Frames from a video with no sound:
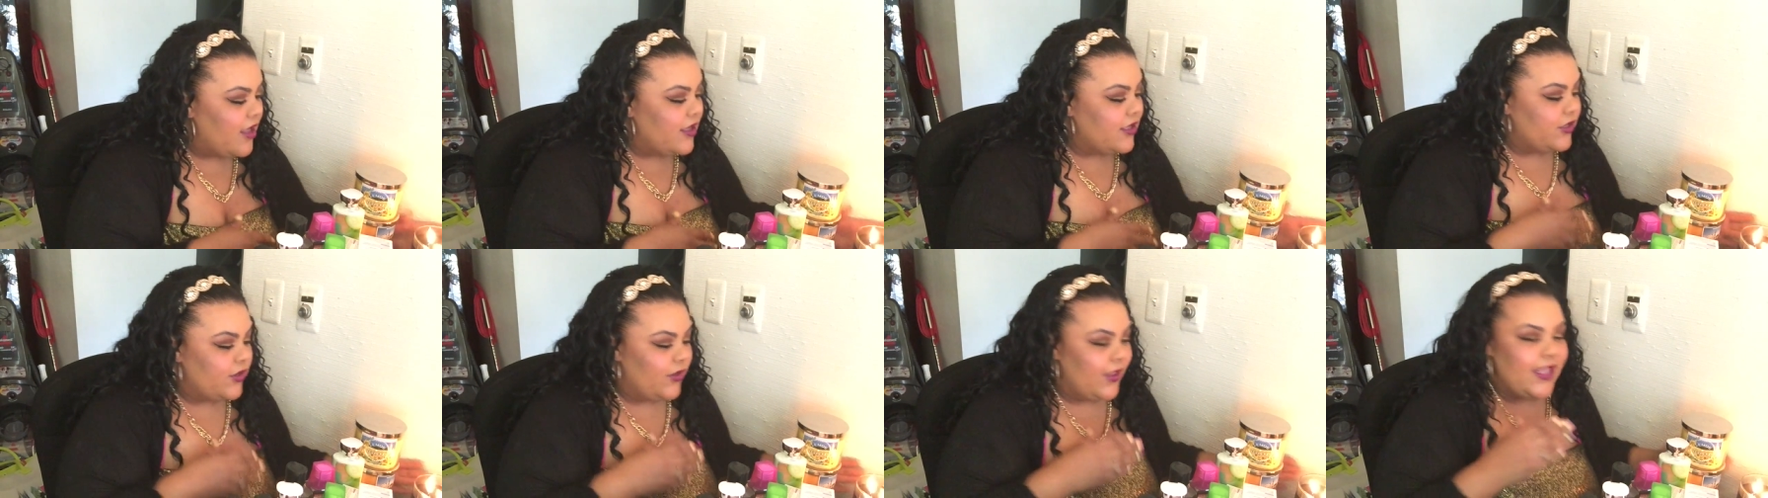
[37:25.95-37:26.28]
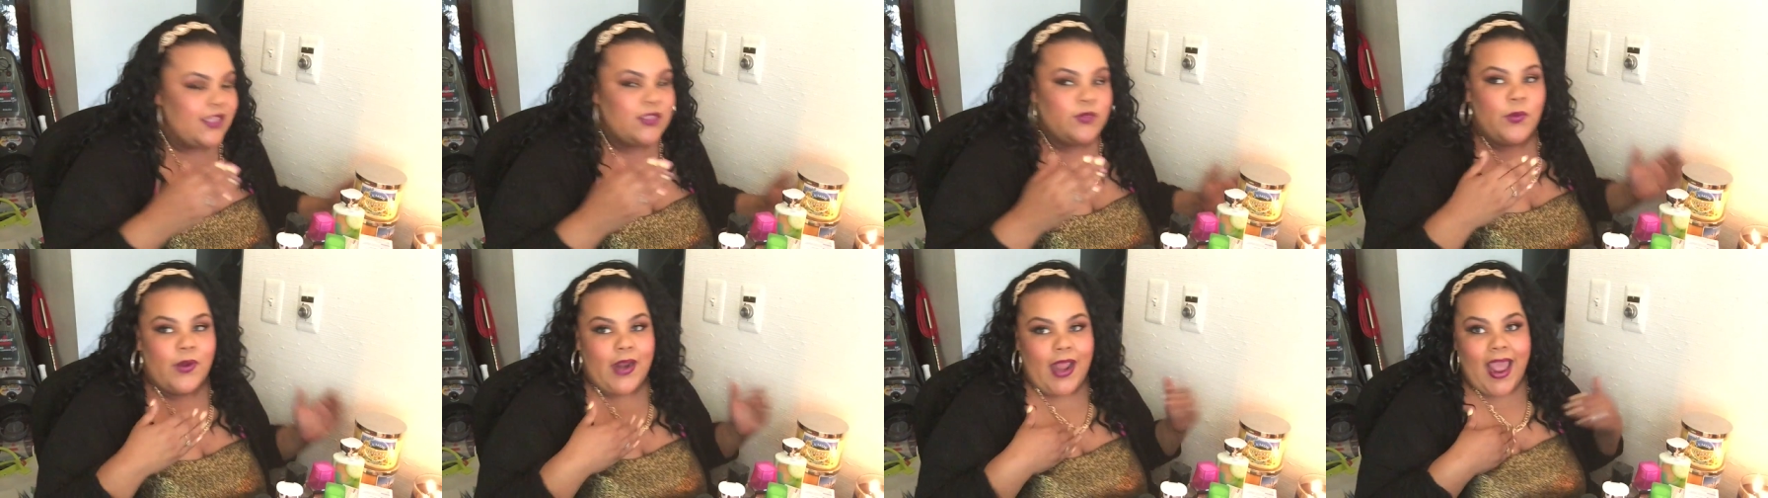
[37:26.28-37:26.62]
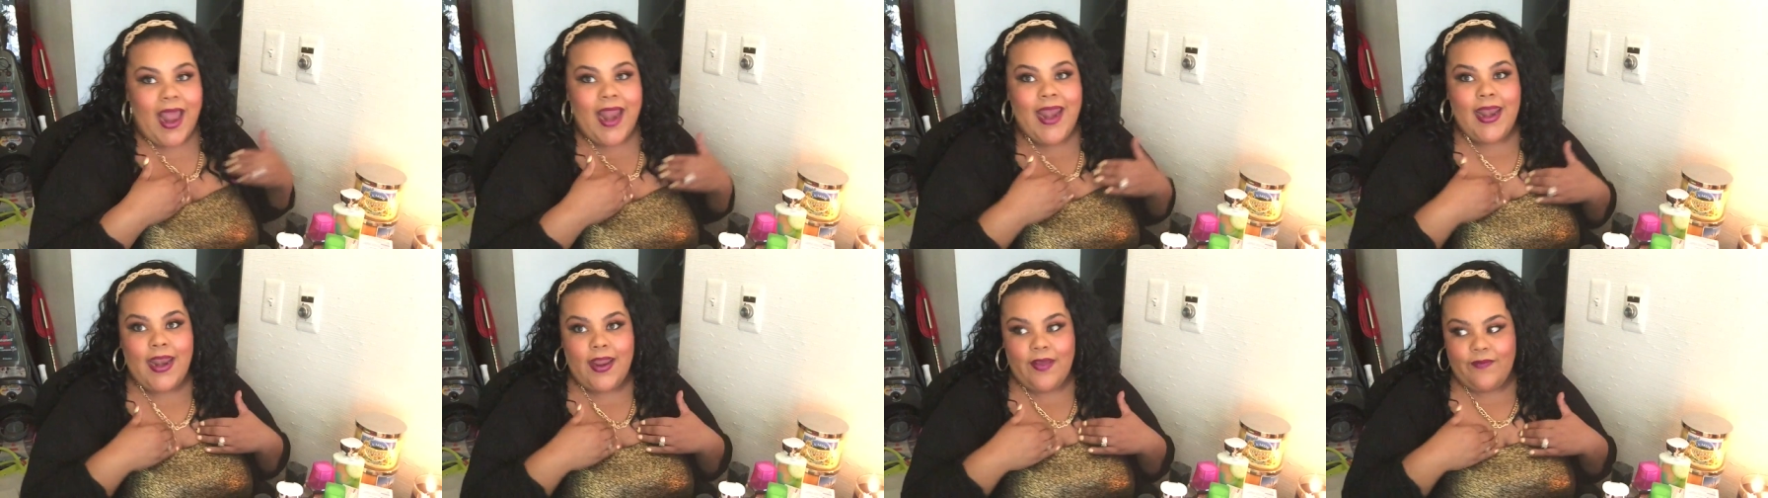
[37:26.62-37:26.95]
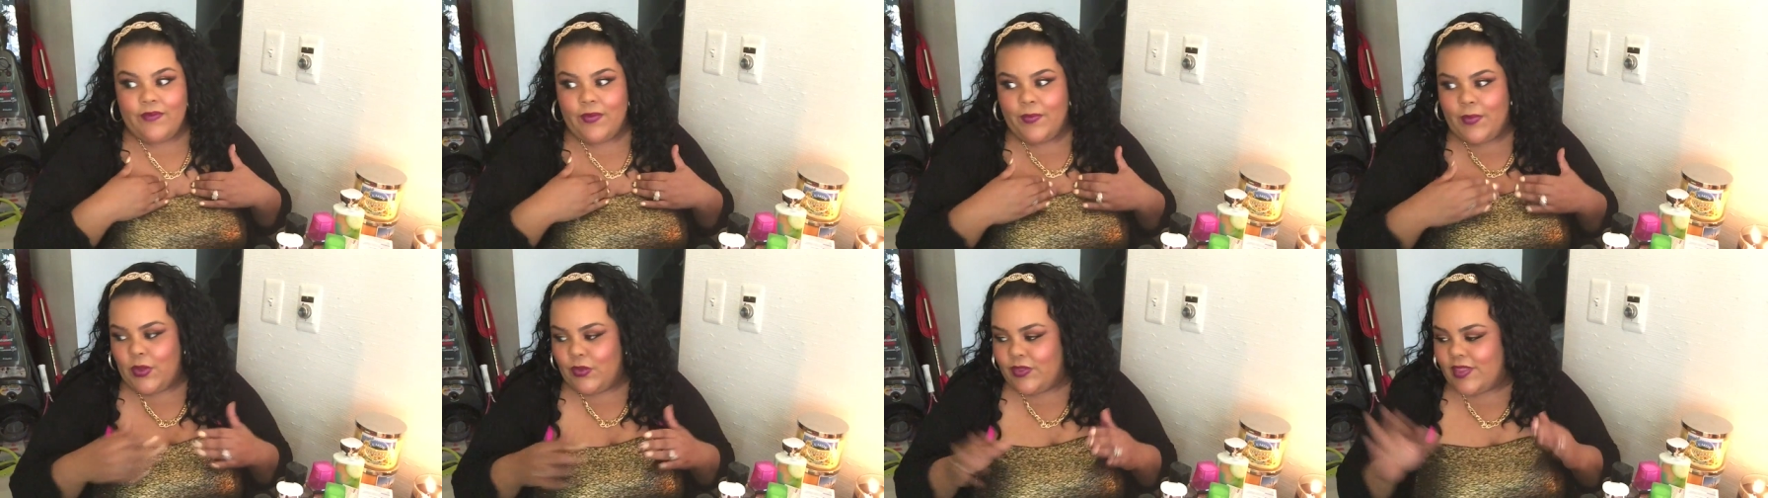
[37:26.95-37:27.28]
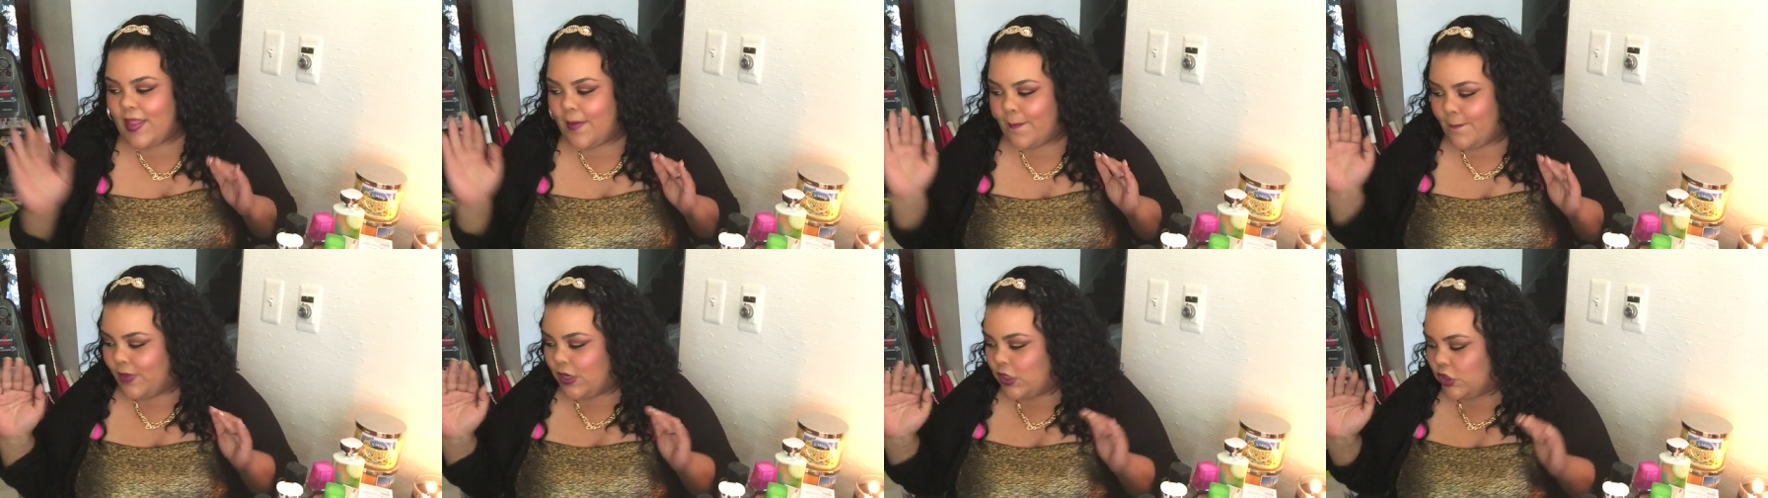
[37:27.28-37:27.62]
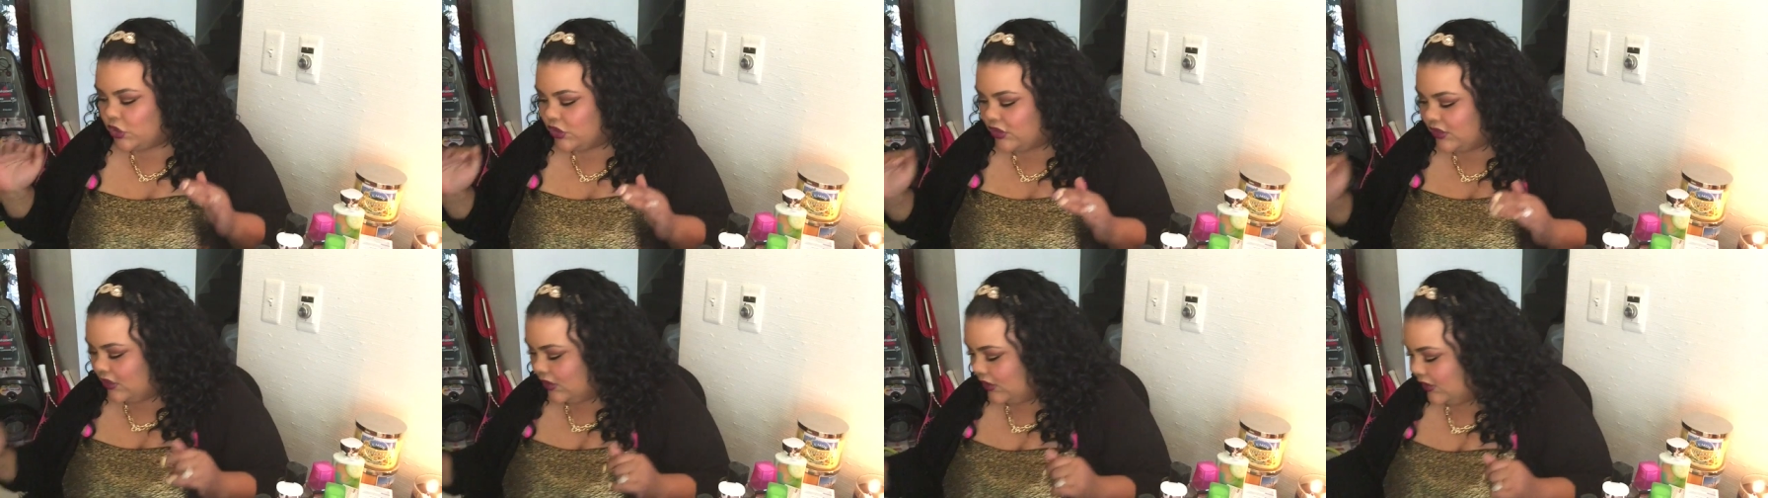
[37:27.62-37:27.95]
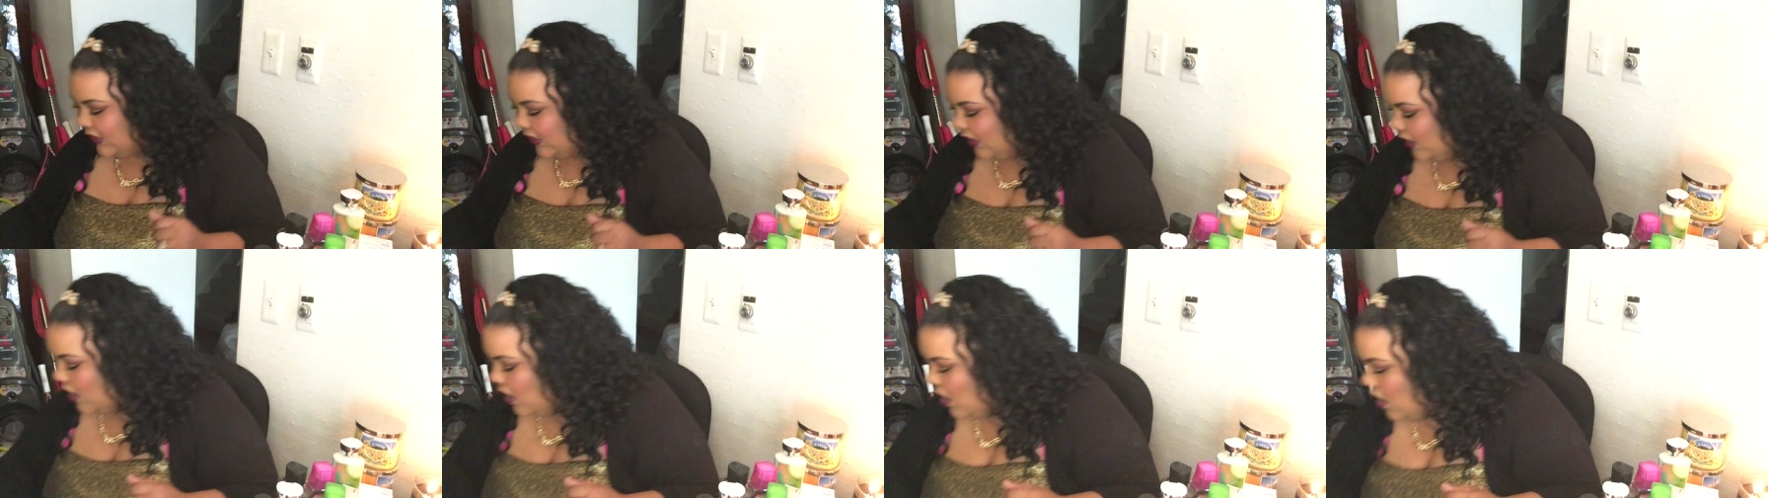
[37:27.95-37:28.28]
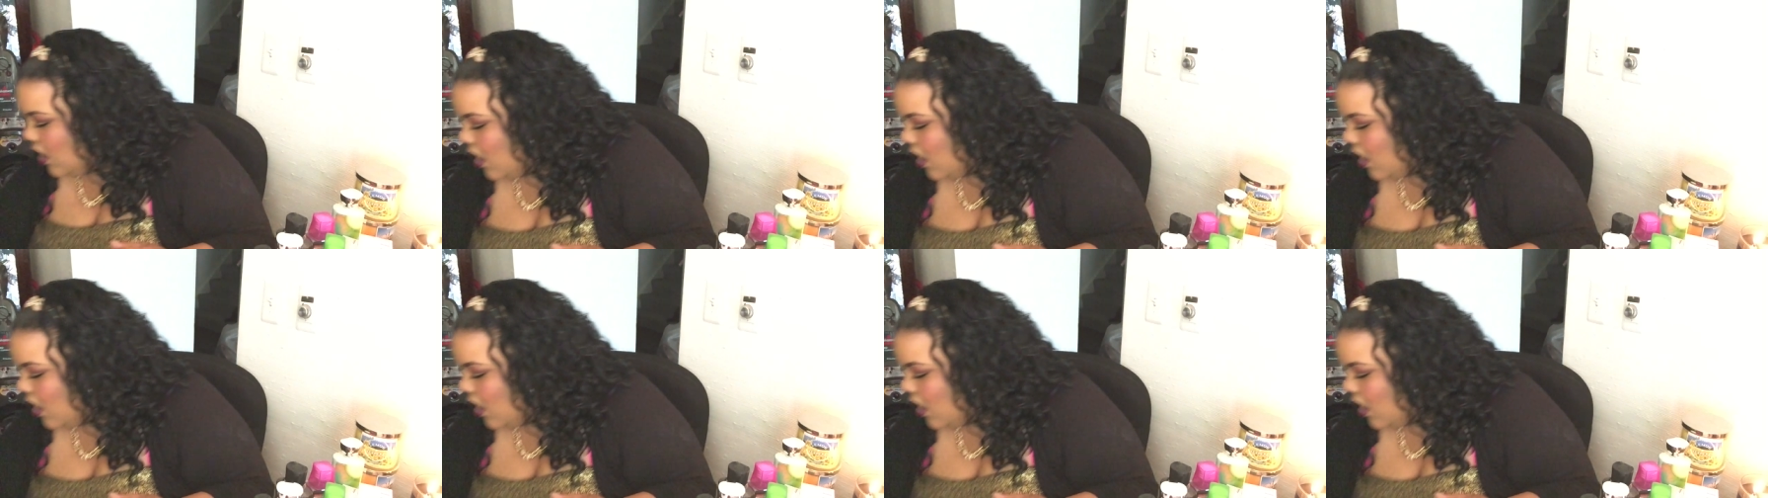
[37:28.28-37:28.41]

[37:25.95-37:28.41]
So that's what I love about them personally.